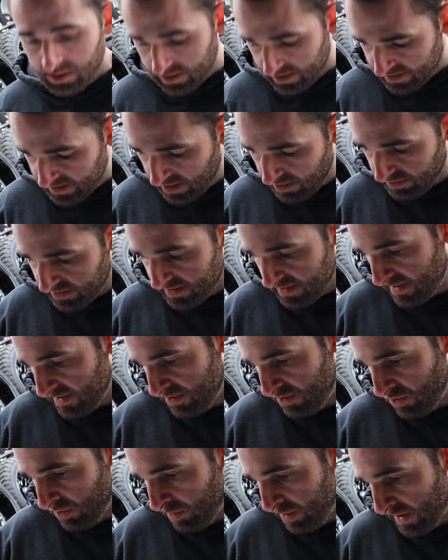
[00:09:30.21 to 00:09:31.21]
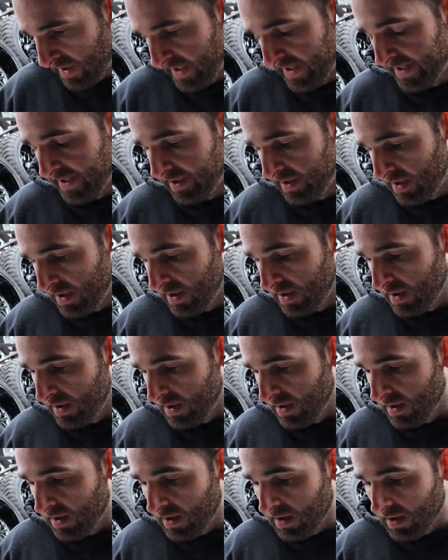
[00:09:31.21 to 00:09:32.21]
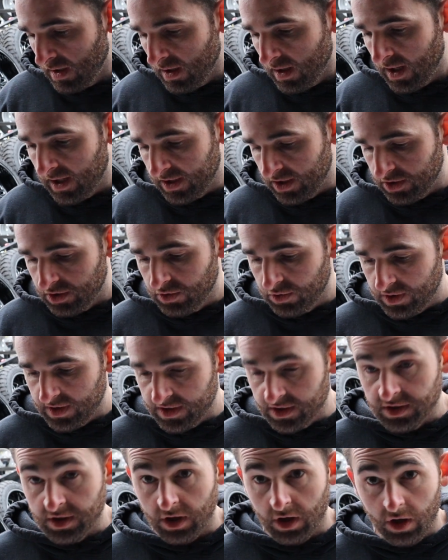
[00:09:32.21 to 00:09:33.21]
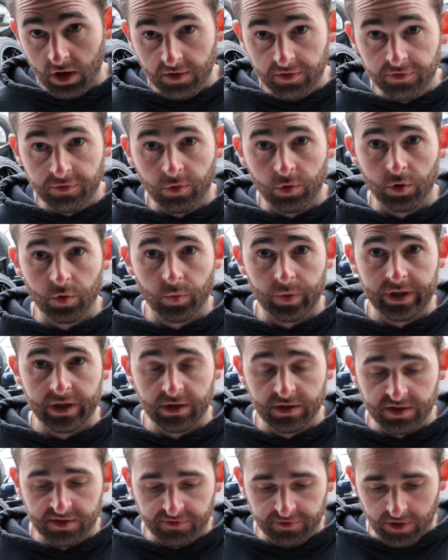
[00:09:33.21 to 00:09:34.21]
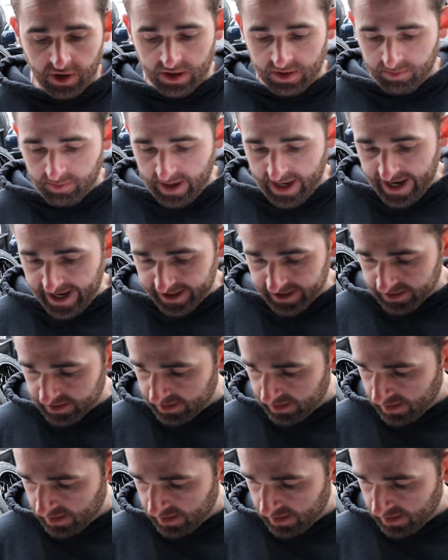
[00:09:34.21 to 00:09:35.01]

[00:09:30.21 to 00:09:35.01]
That's how it says to apply it. I'm going to do this to all 4 wheels, front and back.